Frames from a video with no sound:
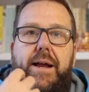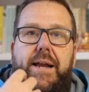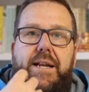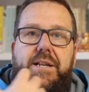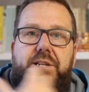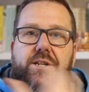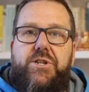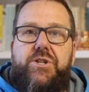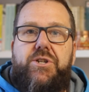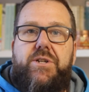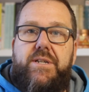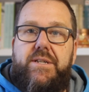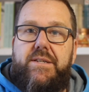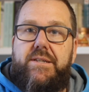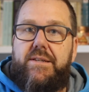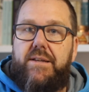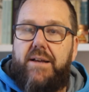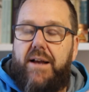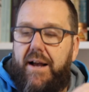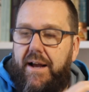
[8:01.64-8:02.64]

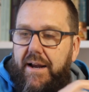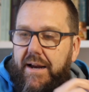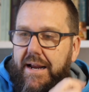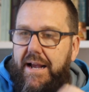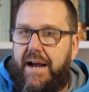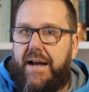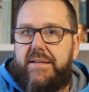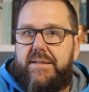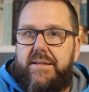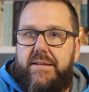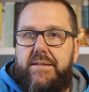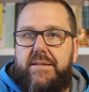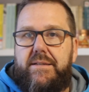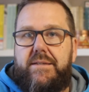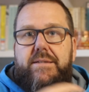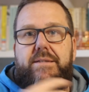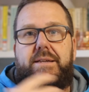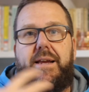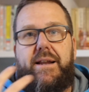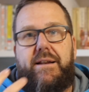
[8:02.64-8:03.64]
Indigenous
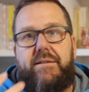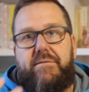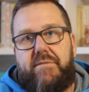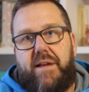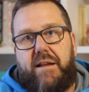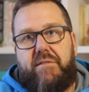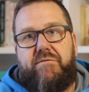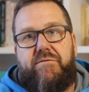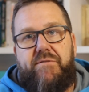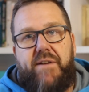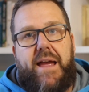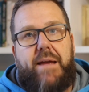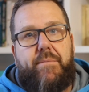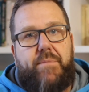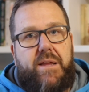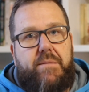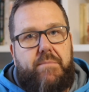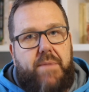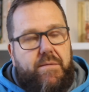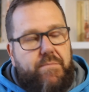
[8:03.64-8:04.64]
cousins and
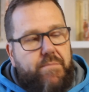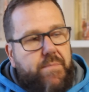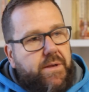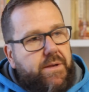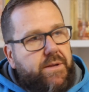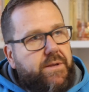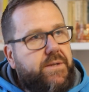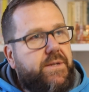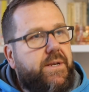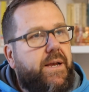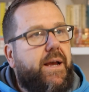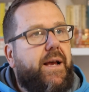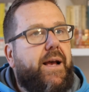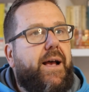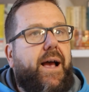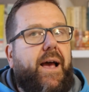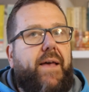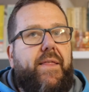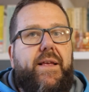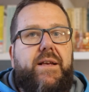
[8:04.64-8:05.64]
family members.
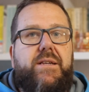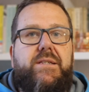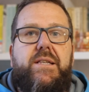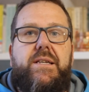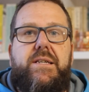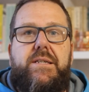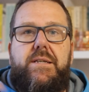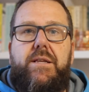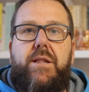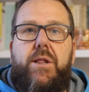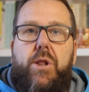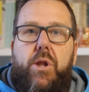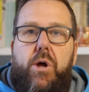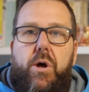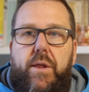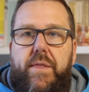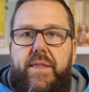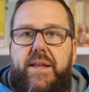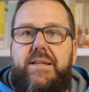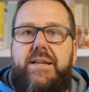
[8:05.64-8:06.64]
And there's this
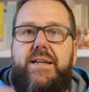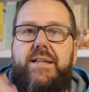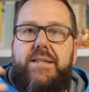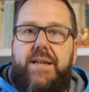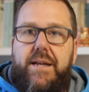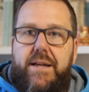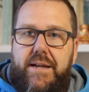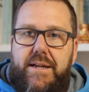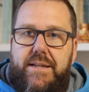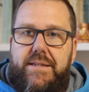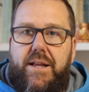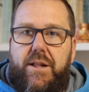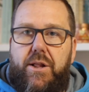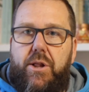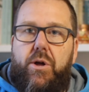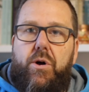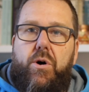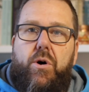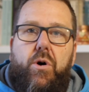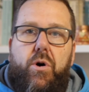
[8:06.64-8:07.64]
lot, it's a
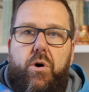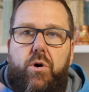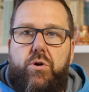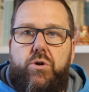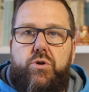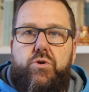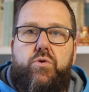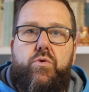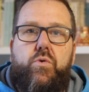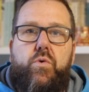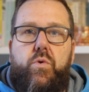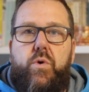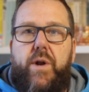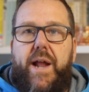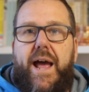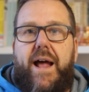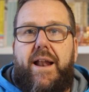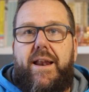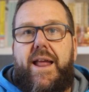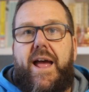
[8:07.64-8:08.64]
long drawn
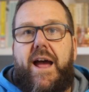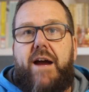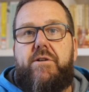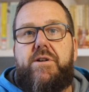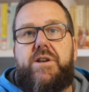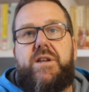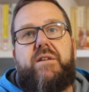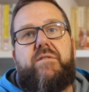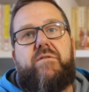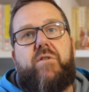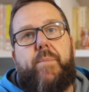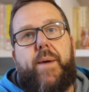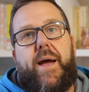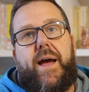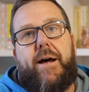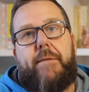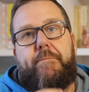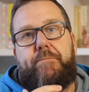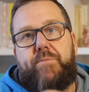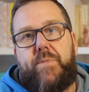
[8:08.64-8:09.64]
out narrative
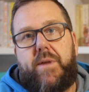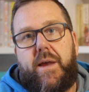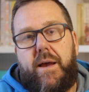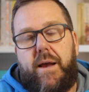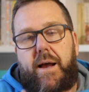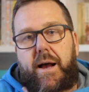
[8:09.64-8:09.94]
about